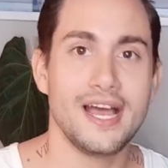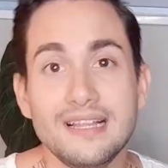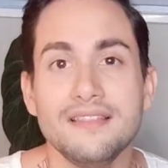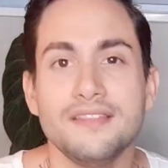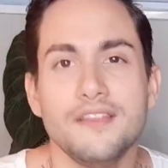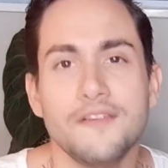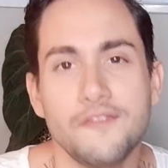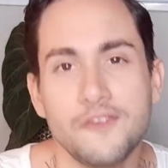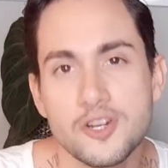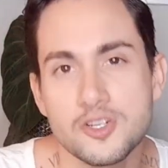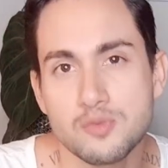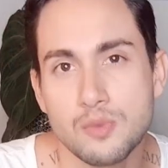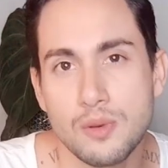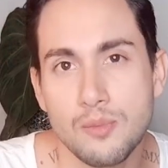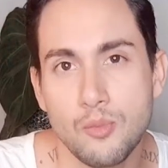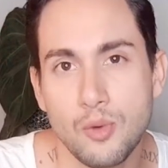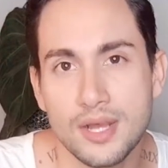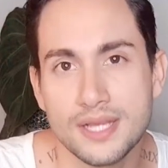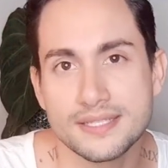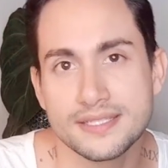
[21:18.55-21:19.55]
The first one
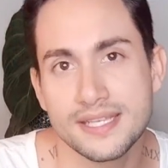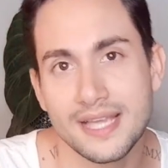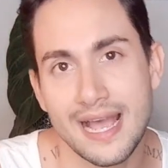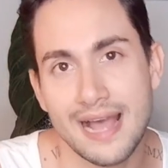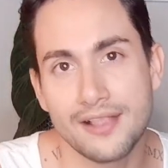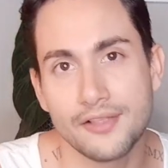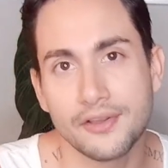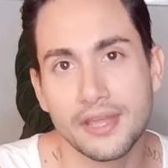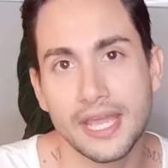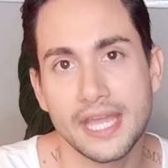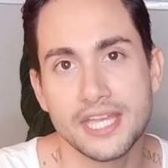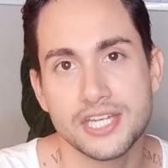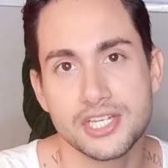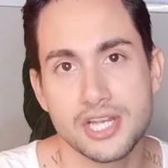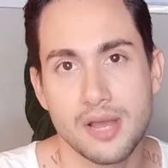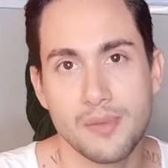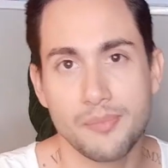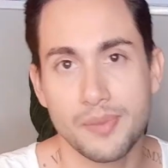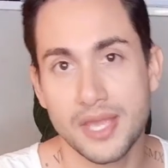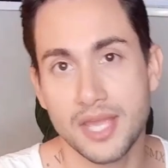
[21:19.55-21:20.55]
was the
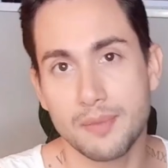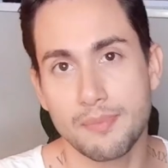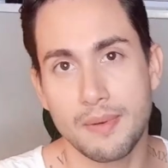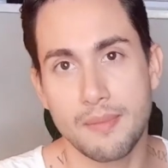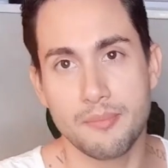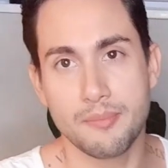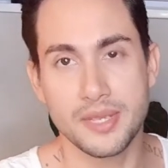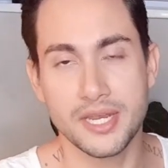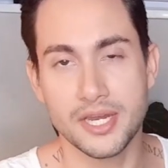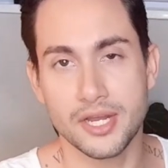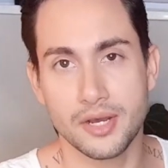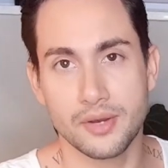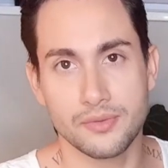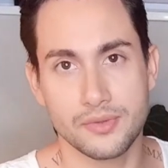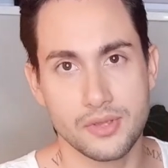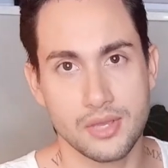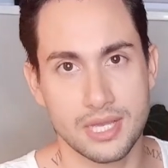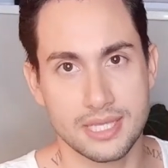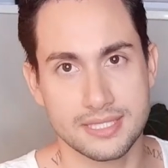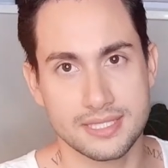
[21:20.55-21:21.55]
Alocasia pink Bambino.
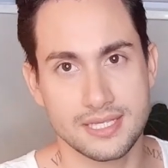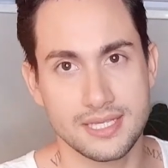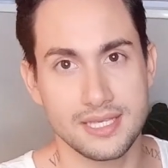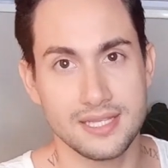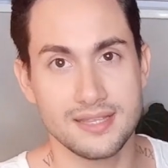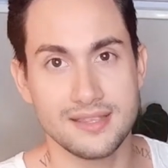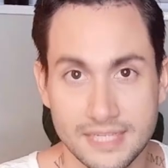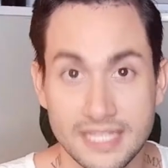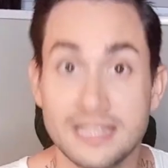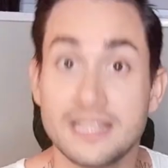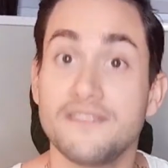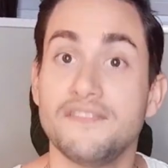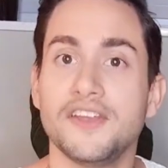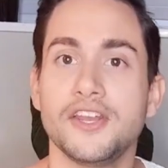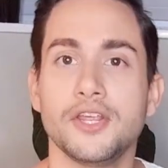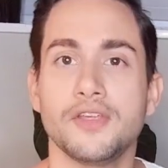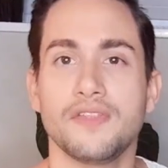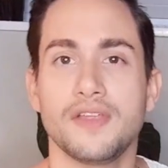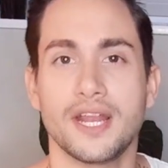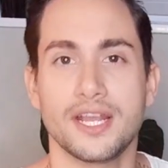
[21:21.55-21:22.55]
You can see the
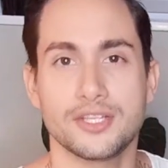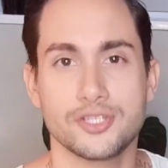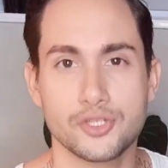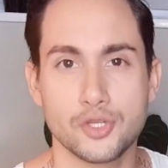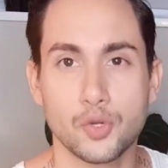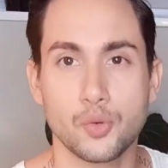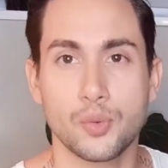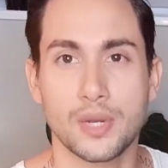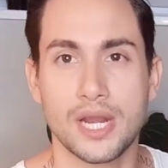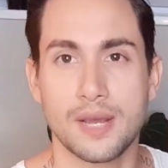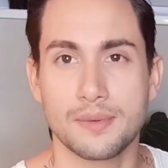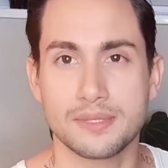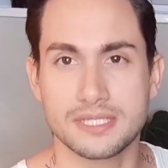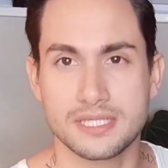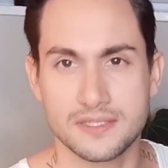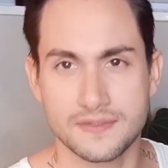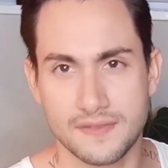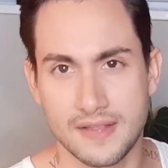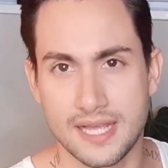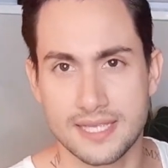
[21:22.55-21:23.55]
video that I took when I was
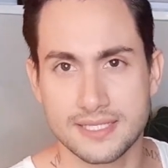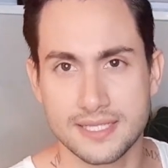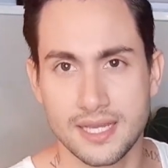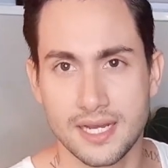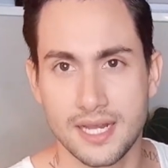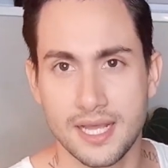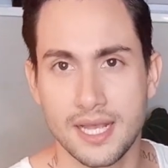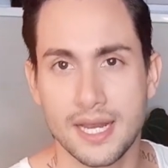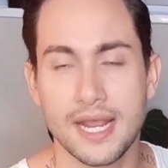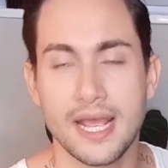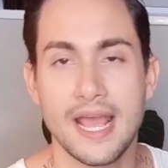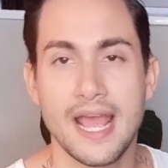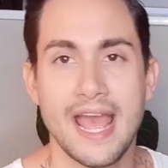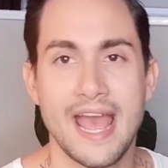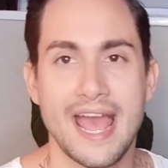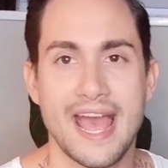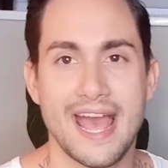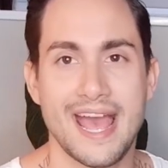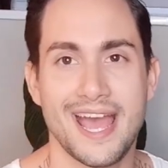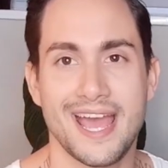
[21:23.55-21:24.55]
deflasking it,
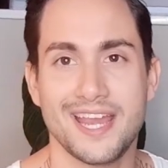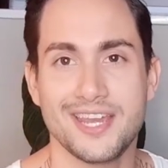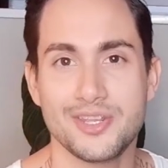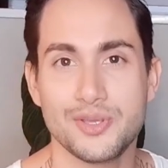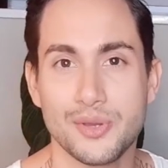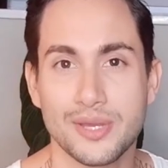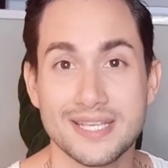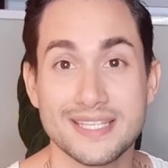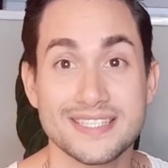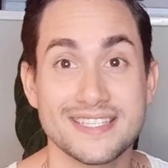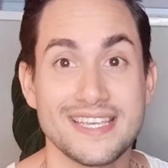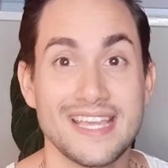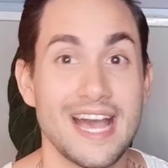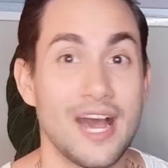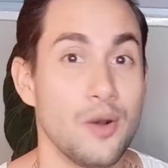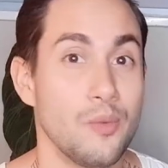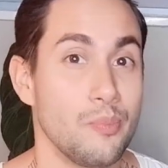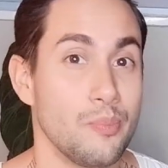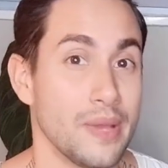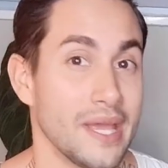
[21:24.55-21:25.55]
and you can see
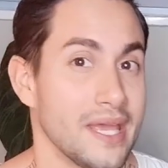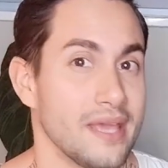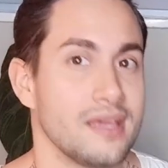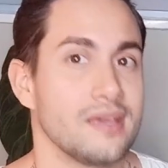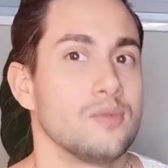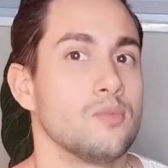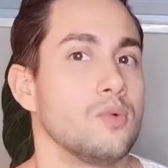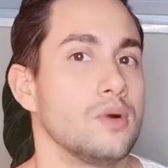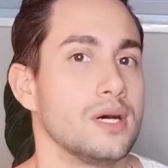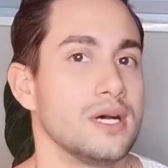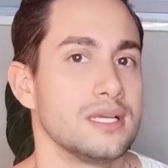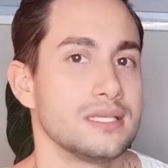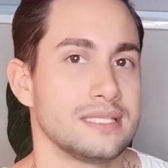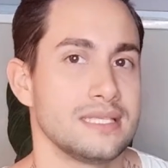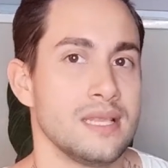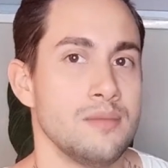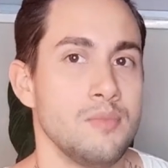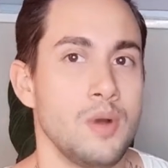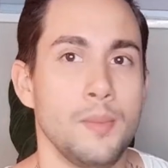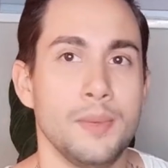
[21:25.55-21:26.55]
how pink it was.
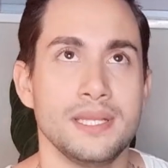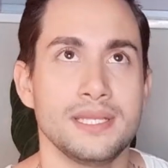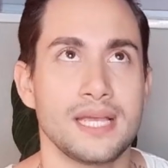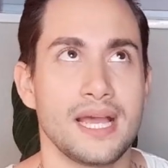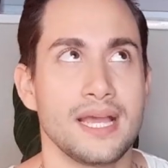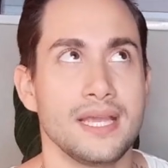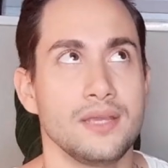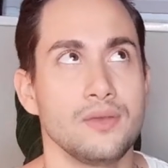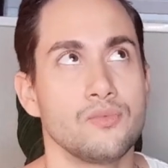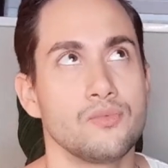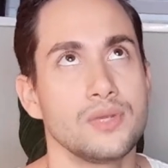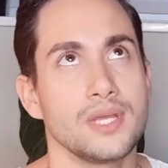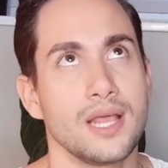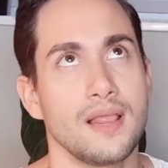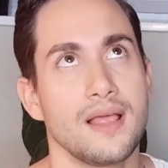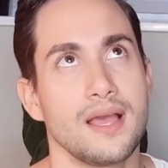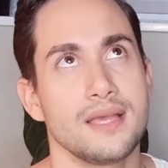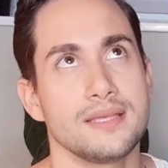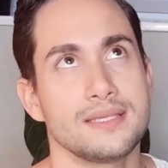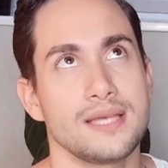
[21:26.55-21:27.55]
The moment I
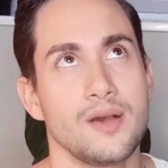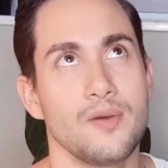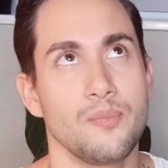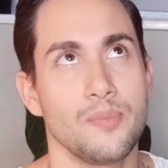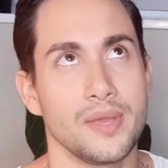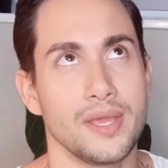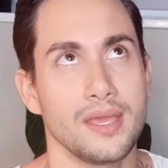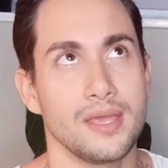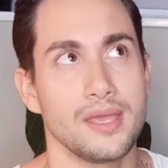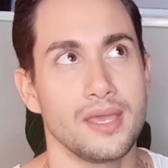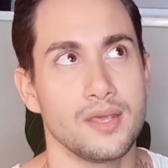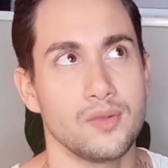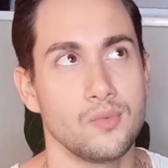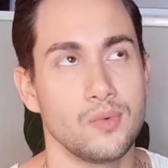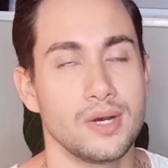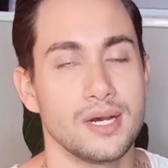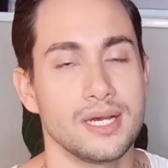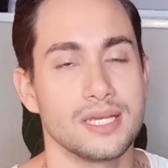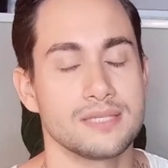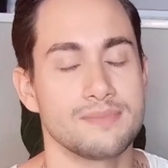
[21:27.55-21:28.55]
realized how pink it
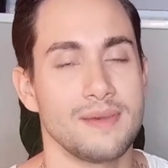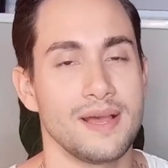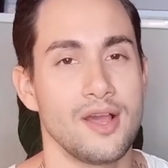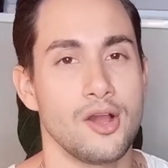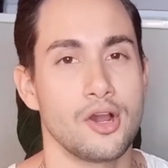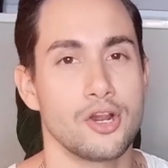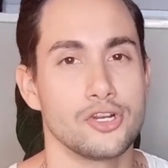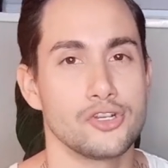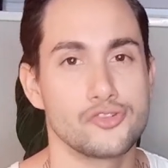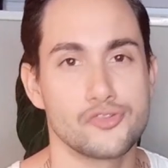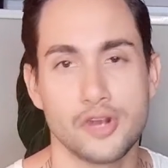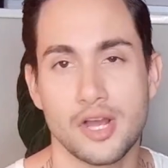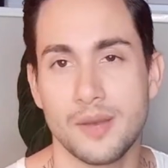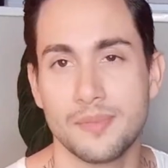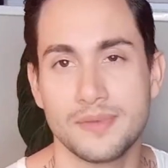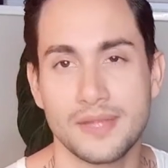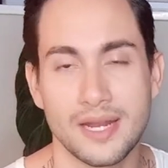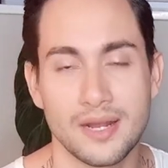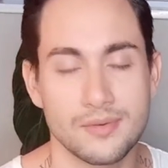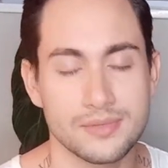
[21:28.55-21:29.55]
was, my heart
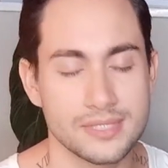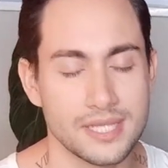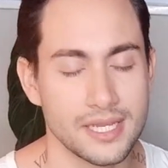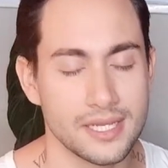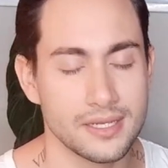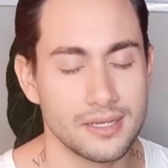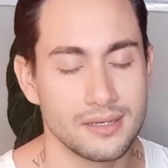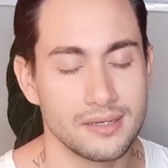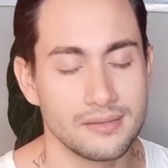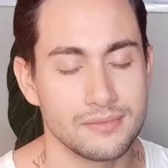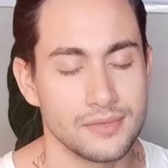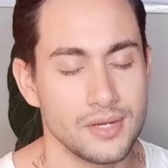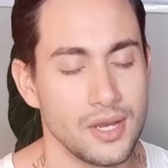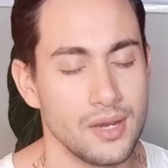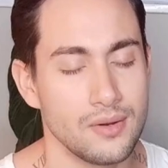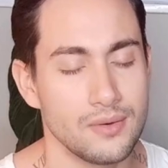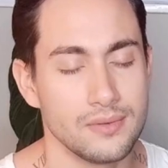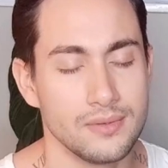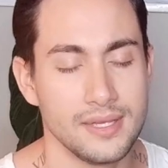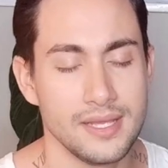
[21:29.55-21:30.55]
dropped, and I was like, oh
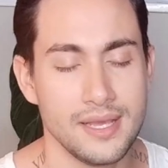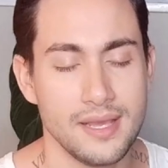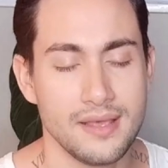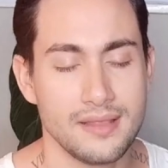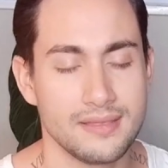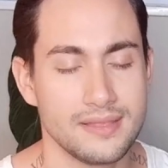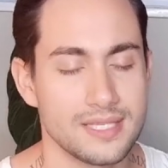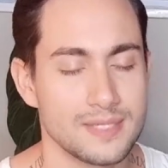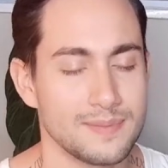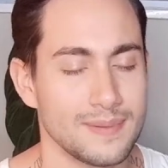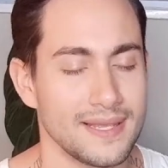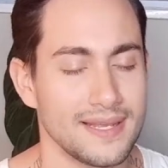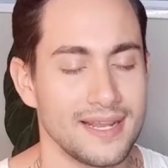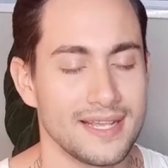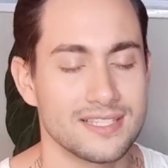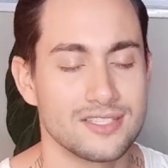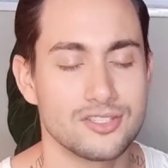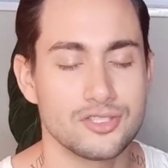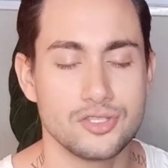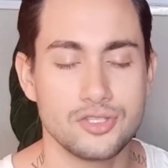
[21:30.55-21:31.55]
no, this plant
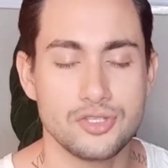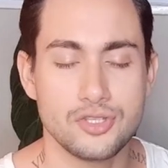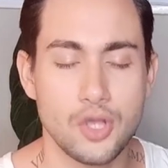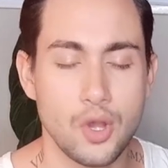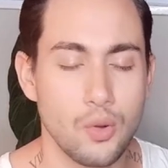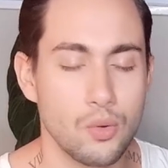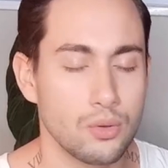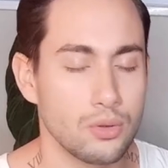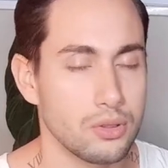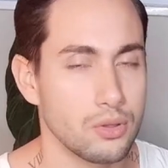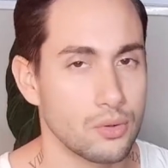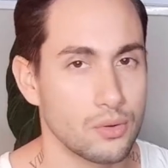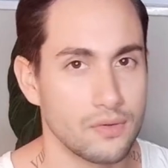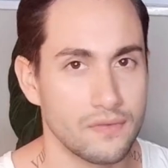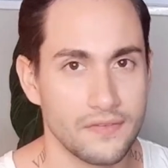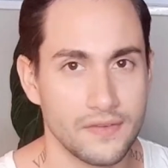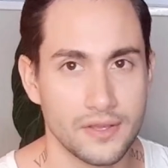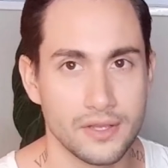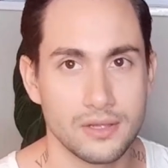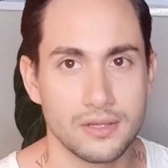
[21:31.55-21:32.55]
has no
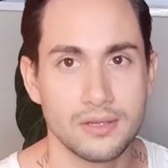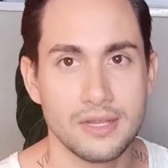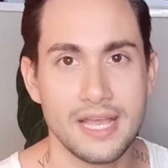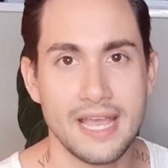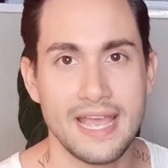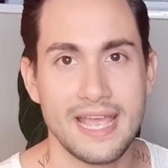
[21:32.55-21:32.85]
chlorophyll.